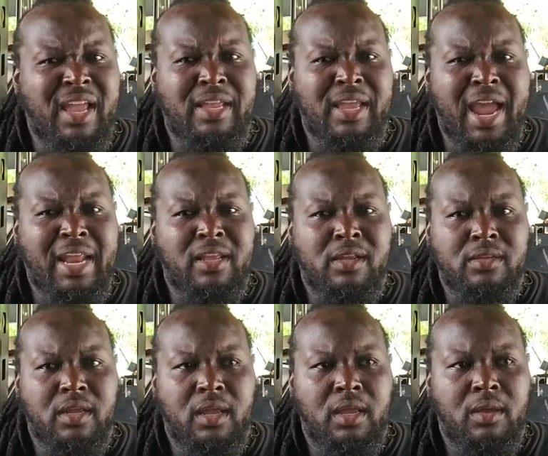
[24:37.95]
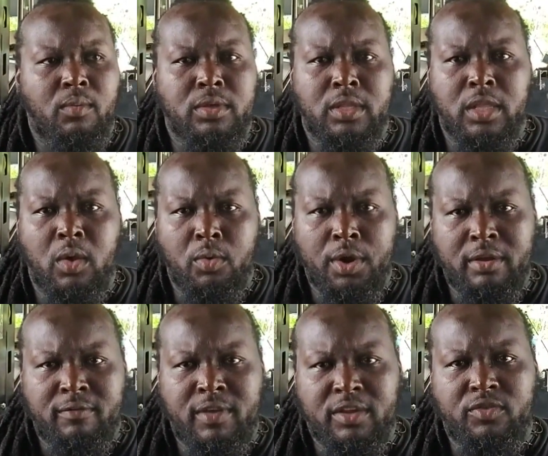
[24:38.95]
I got one of the lower
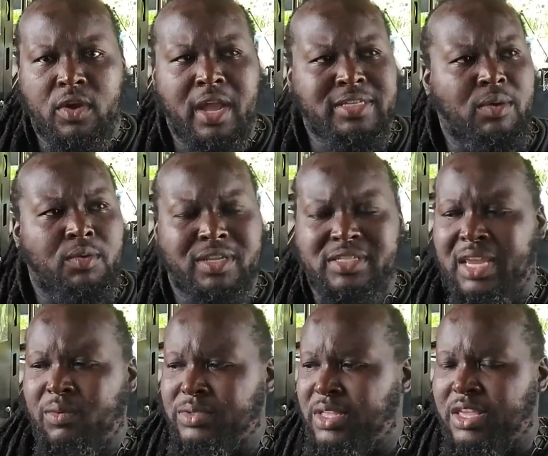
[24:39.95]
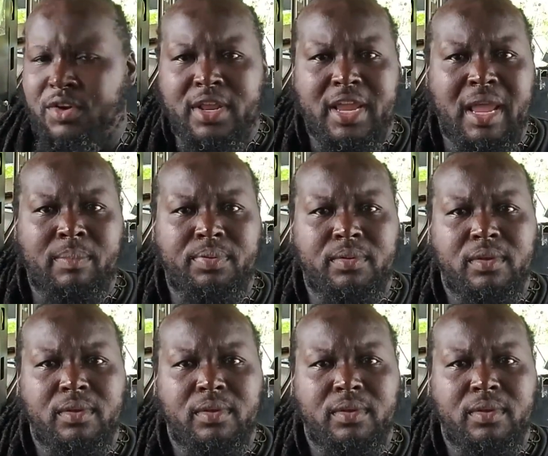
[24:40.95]
end Victrons. I want to say it was a 30 amp,